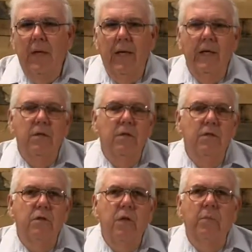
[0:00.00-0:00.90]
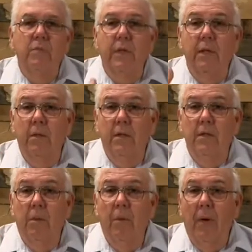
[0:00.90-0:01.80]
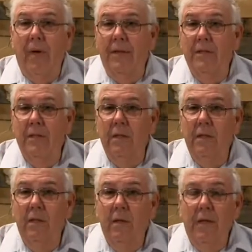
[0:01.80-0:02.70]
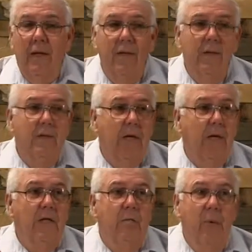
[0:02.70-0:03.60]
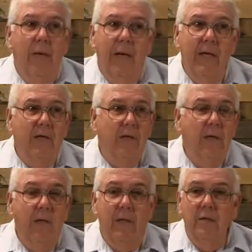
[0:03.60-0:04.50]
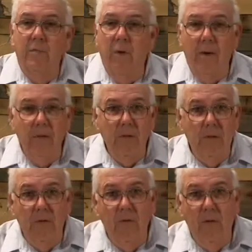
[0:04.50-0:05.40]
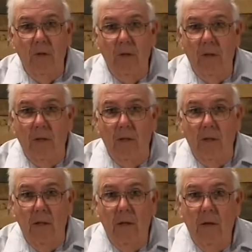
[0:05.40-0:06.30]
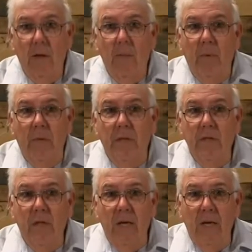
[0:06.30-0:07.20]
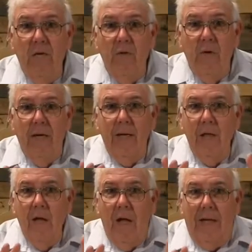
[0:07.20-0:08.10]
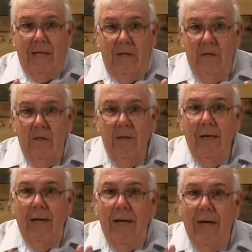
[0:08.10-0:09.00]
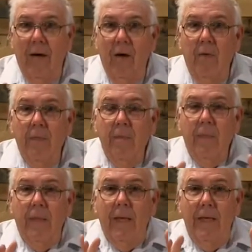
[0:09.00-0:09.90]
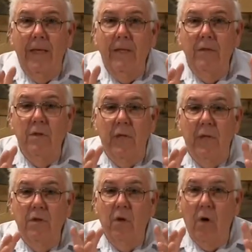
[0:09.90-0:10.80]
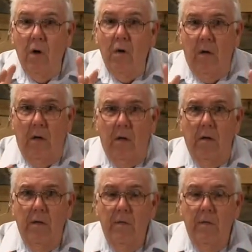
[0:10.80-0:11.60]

He just jumps into this apology, this explanation, and this promise never to do it again. But he's never acknowledged how he has hurt her.